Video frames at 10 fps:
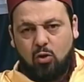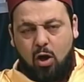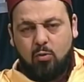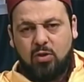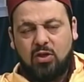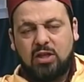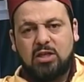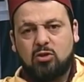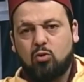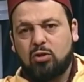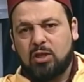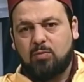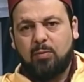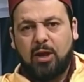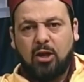wrong with that. It's good
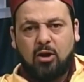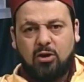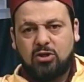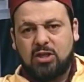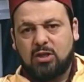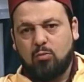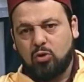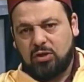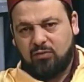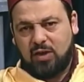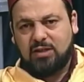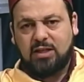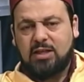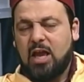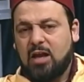that people encourage us and motivate
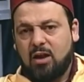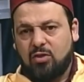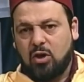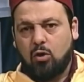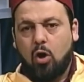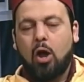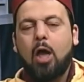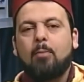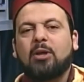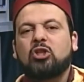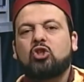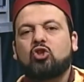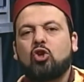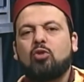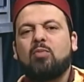us, nothing wrong. But it
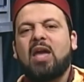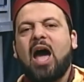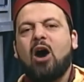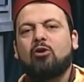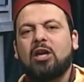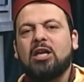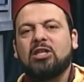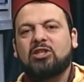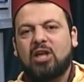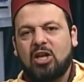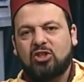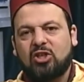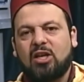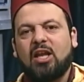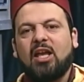shouldn't be our
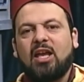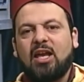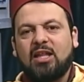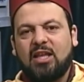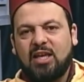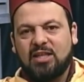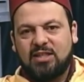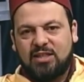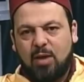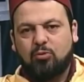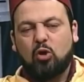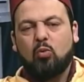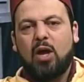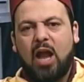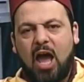intention in the inception
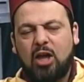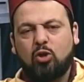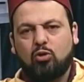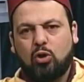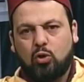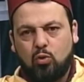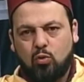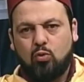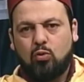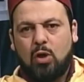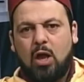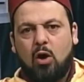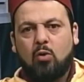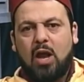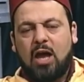when I do the do,
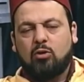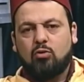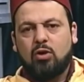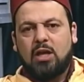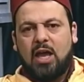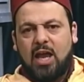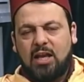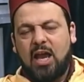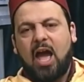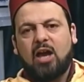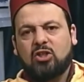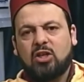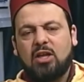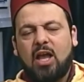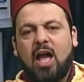when I do any
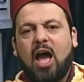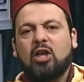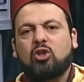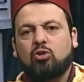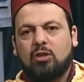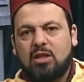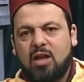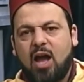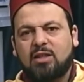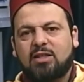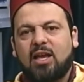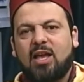action, I should not